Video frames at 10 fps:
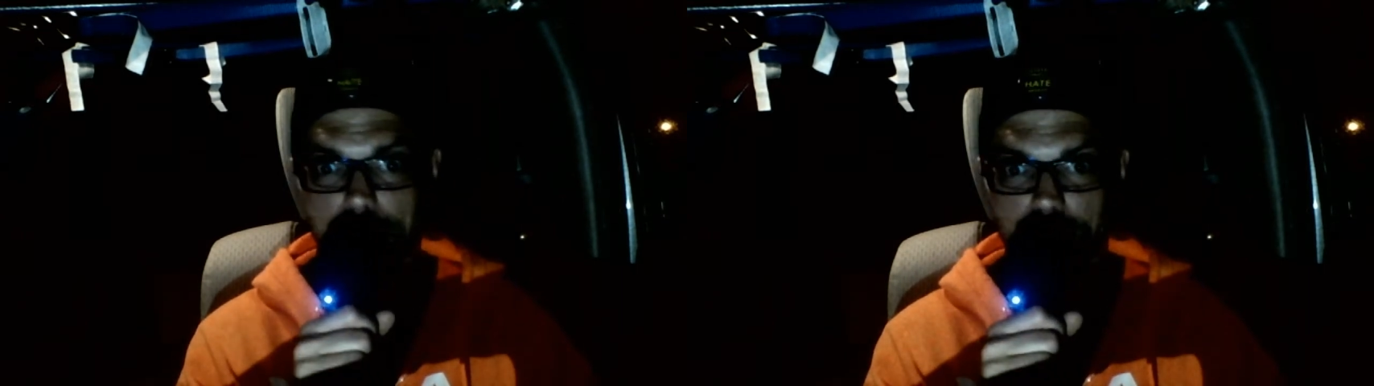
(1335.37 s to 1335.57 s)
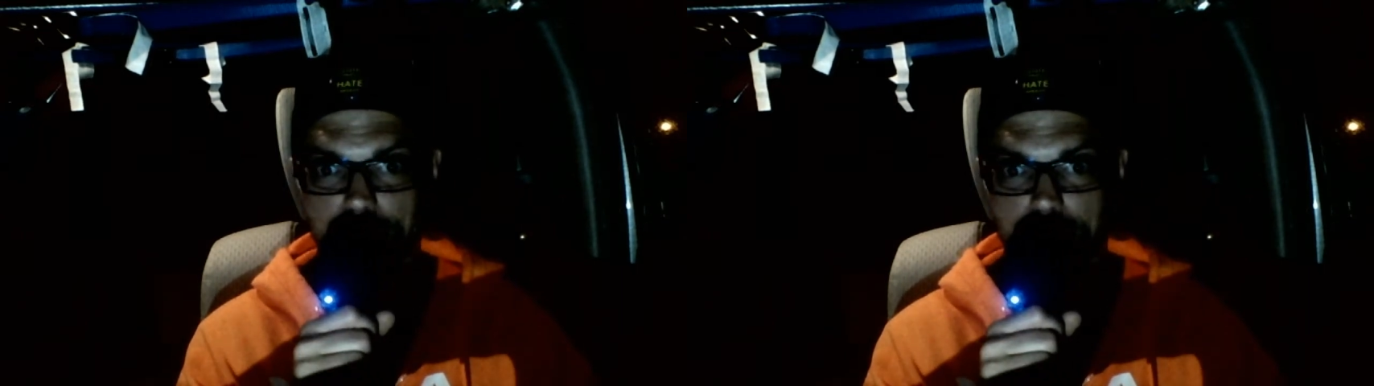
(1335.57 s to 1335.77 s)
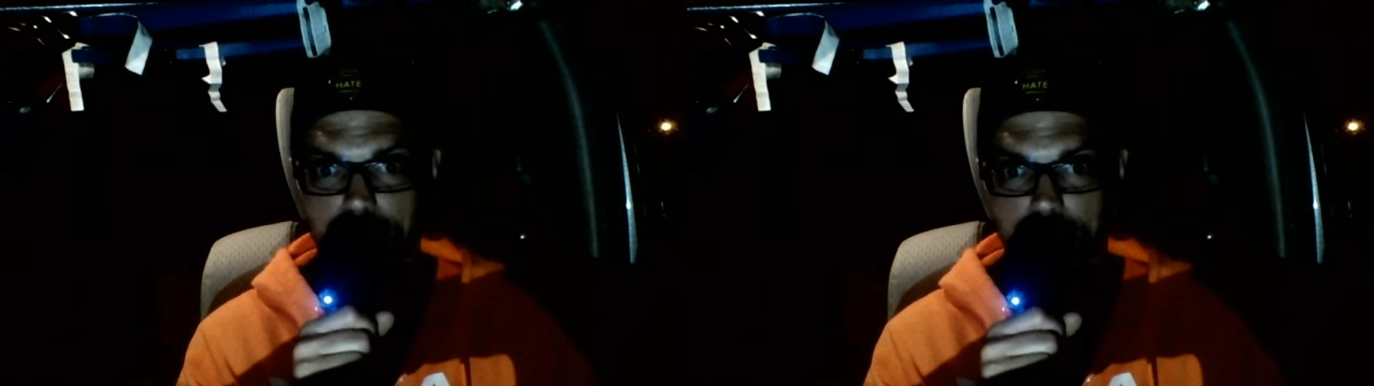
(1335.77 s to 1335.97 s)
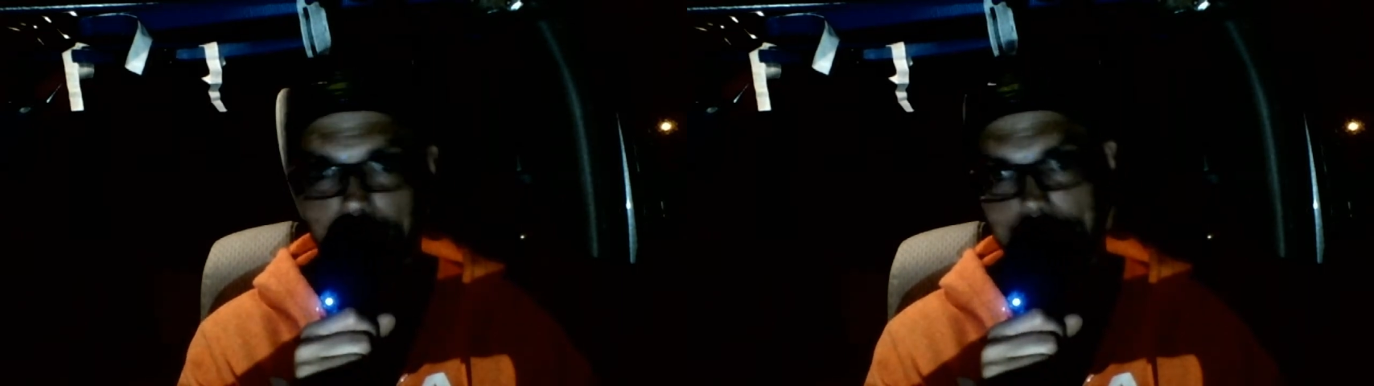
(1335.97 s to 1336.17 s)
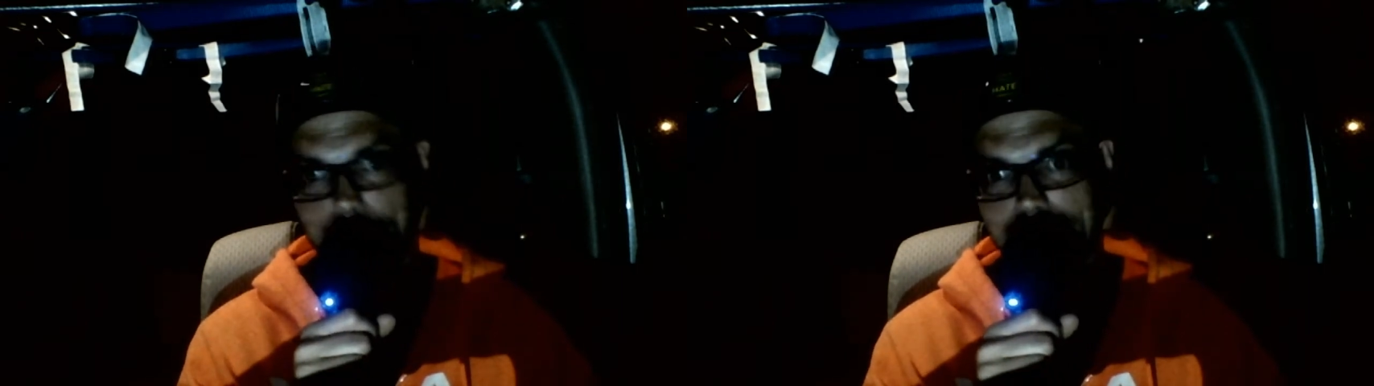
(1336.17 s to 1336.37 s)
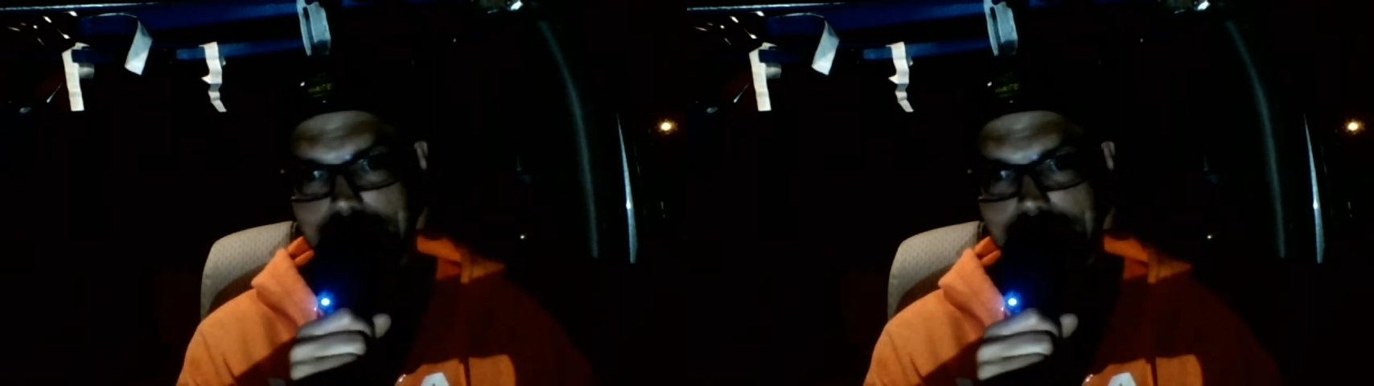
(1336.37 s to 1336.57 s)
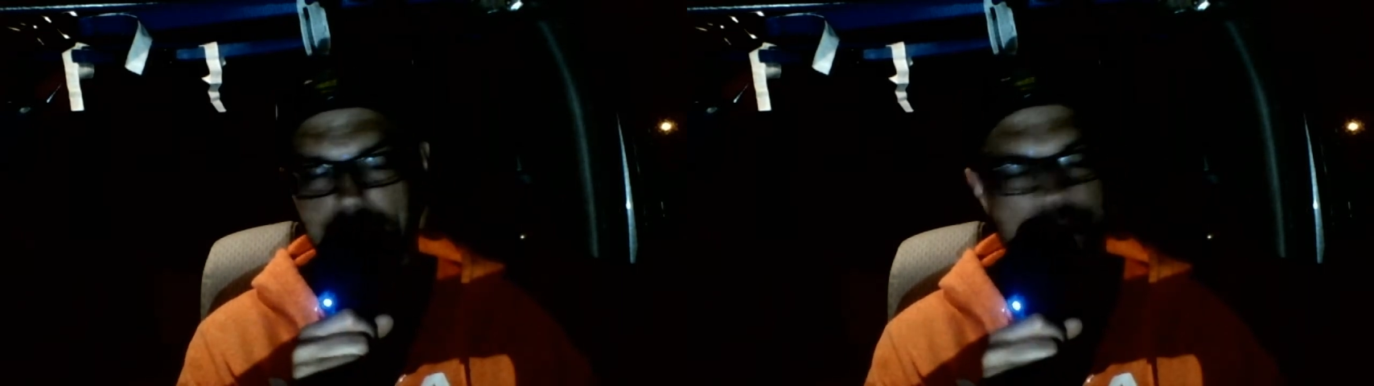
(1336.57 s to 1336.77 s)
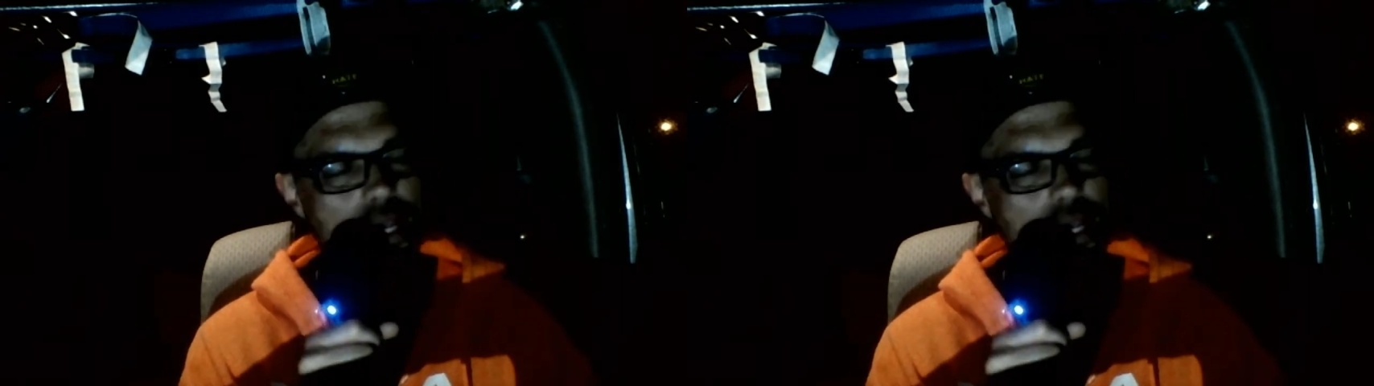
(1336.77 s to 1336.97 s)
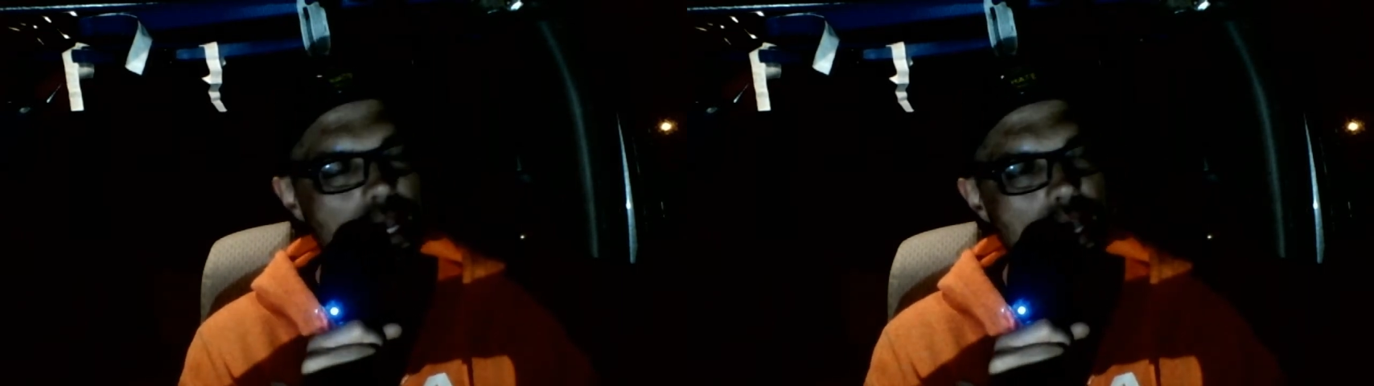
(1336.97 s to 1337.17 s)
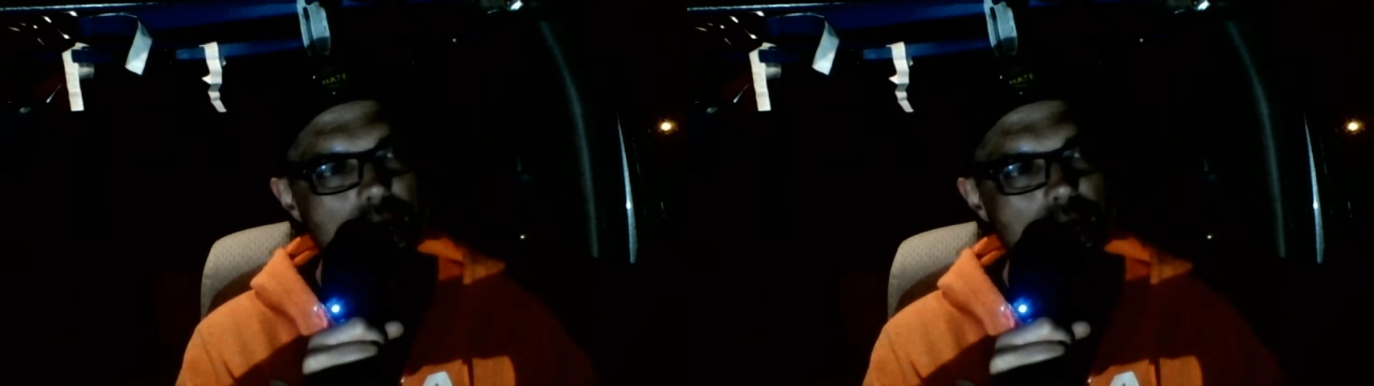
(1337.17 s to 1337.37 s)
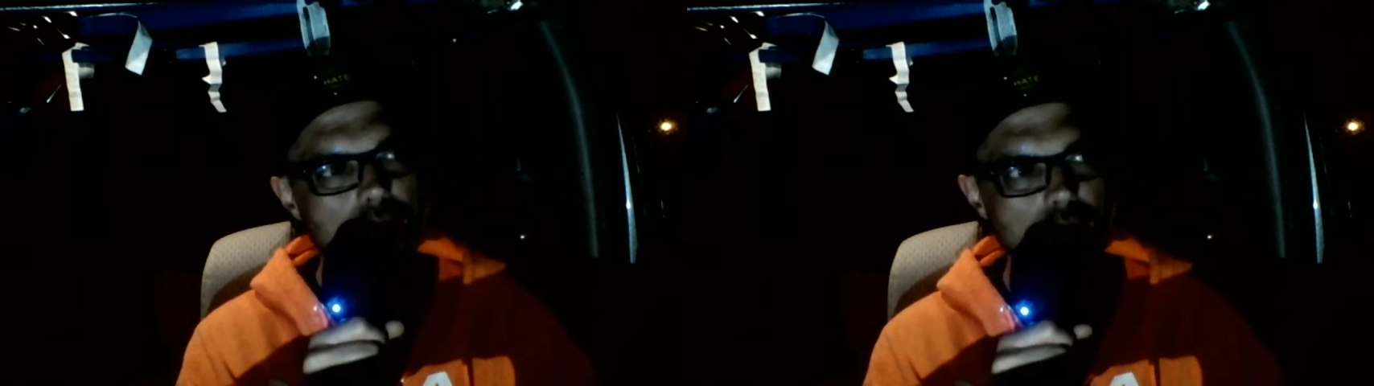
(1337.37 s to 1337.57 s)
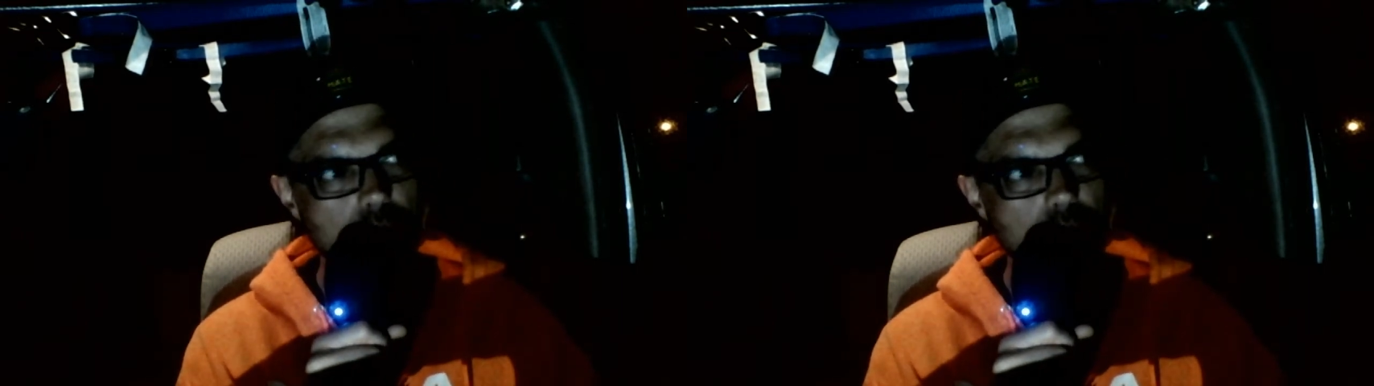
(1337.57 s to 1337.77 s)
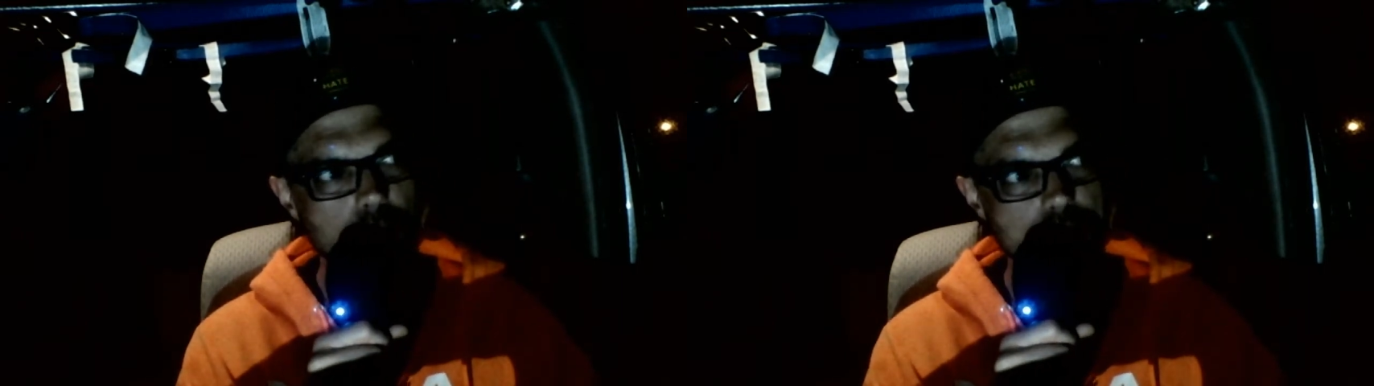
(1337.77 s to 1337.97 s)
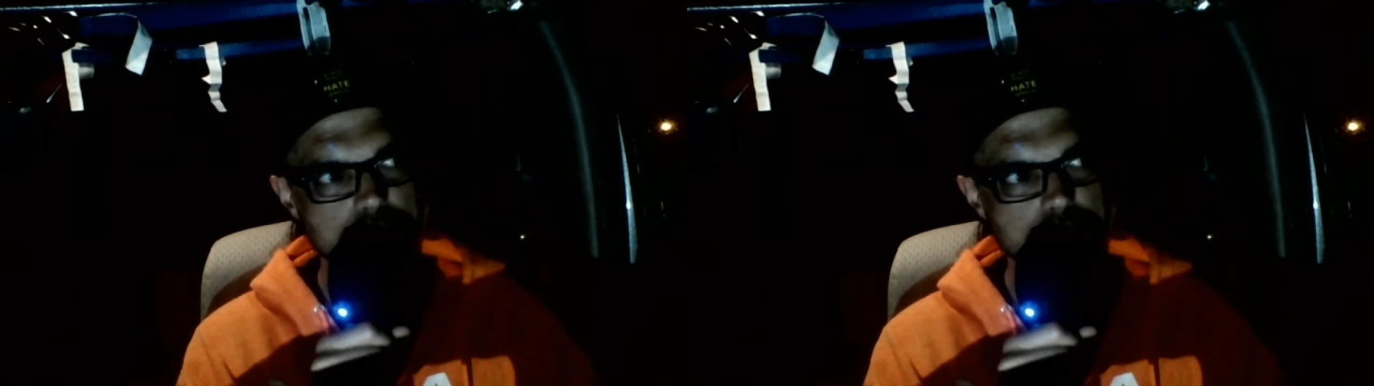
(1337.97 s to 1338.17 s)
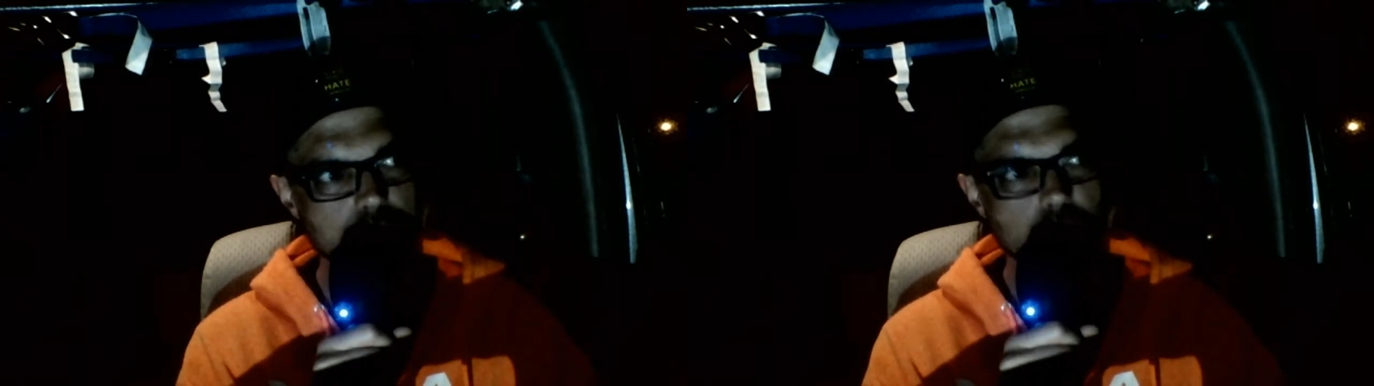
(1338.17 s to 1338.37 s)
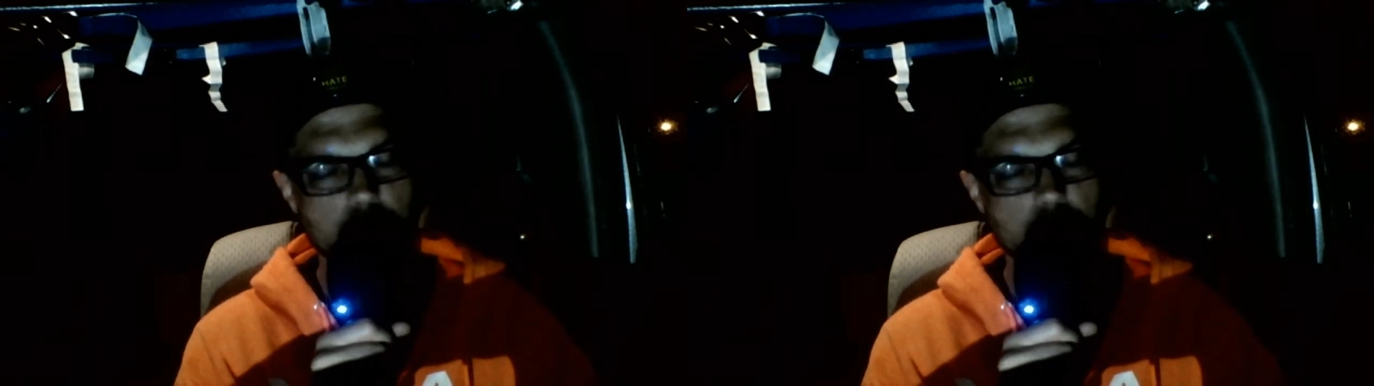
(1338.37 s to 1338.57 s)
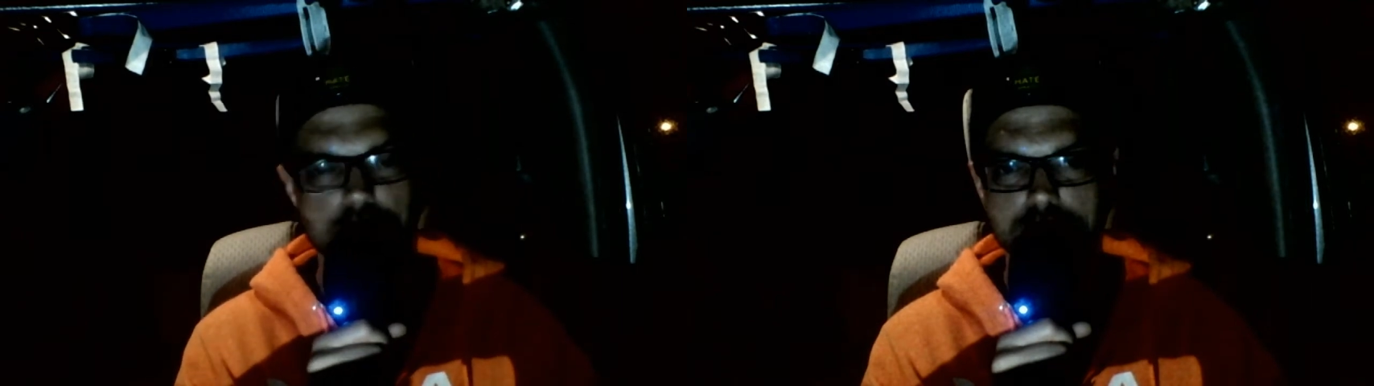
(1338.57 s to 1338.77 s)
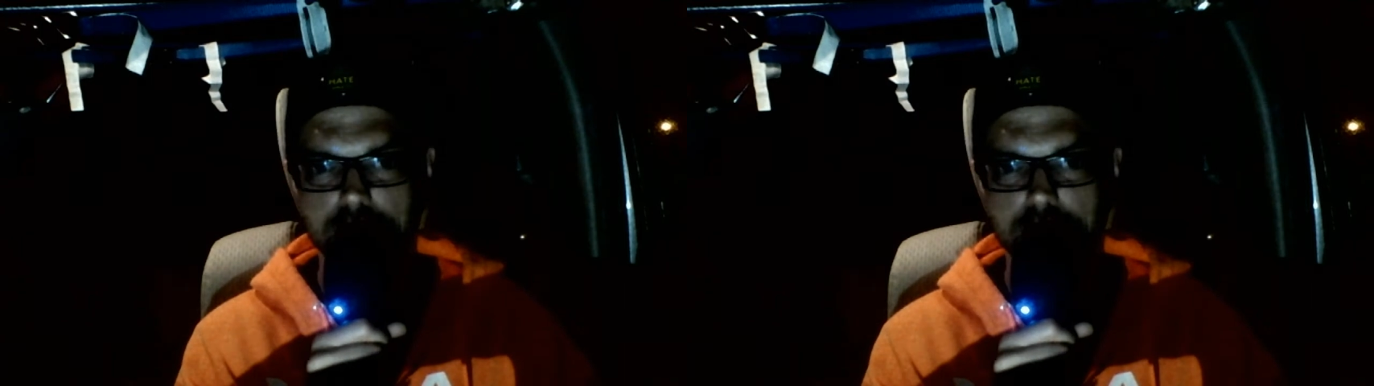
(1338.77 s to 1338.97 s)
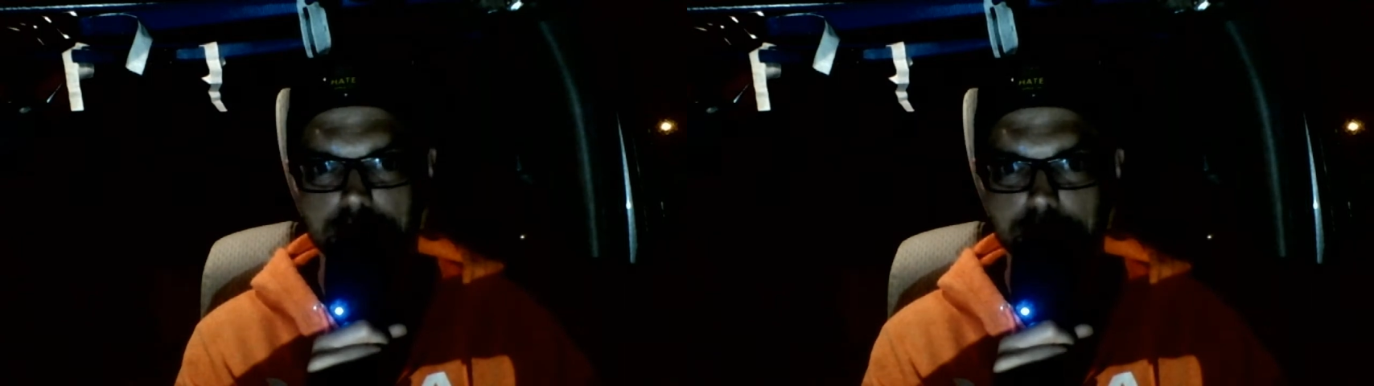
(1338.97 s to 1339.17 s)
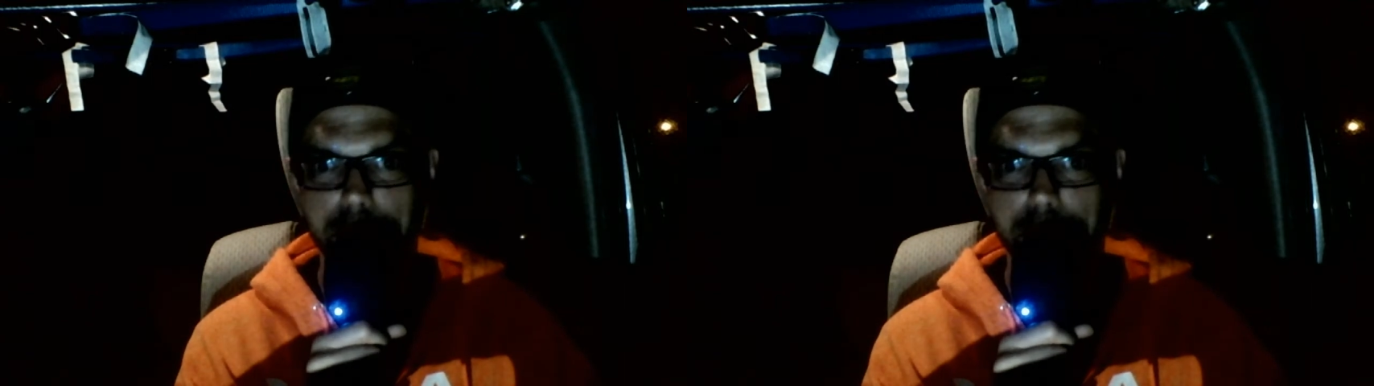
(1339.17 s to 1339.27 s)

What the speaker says: [unreadable: no face in view]